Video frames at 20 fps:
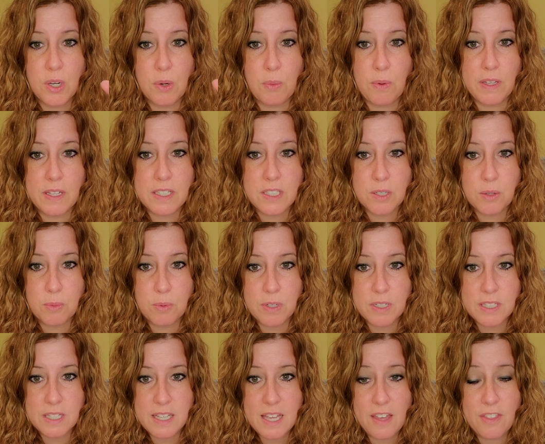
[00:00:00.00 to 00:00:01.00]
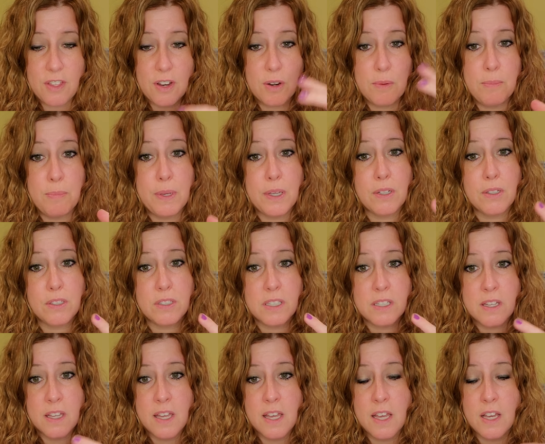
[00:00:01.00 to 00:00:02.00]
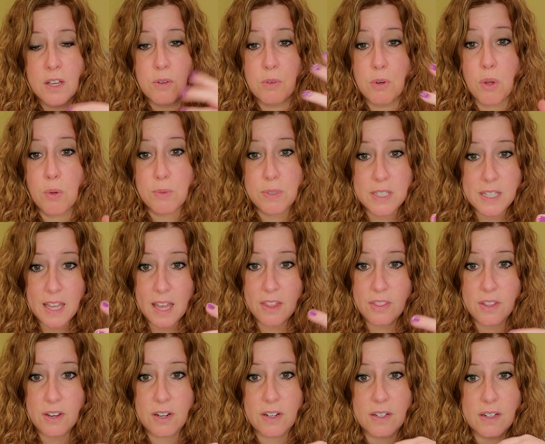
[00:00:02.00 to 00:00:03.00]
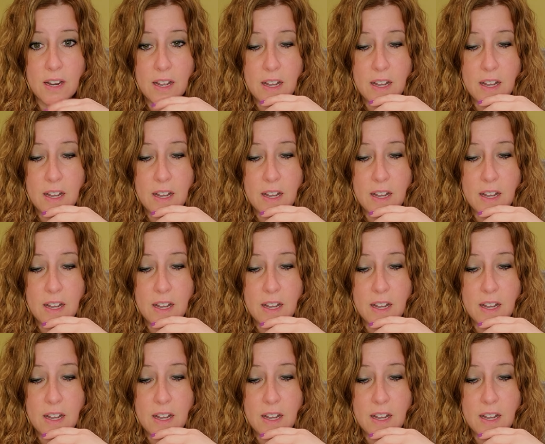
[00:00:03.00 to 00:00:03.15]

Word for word: You're willing to work together, build, grow together.